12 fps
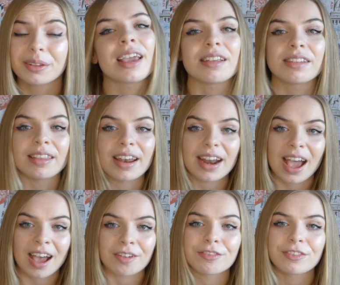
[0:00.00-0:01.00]
Okay, so then
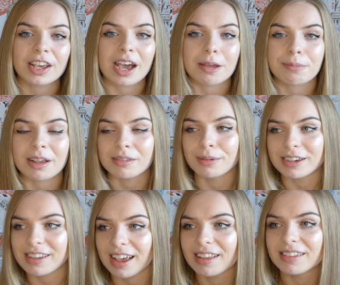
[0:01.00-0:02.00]
after I passed my
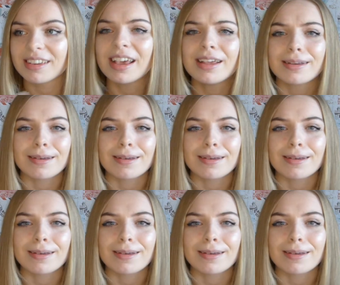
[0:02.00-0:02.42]
test.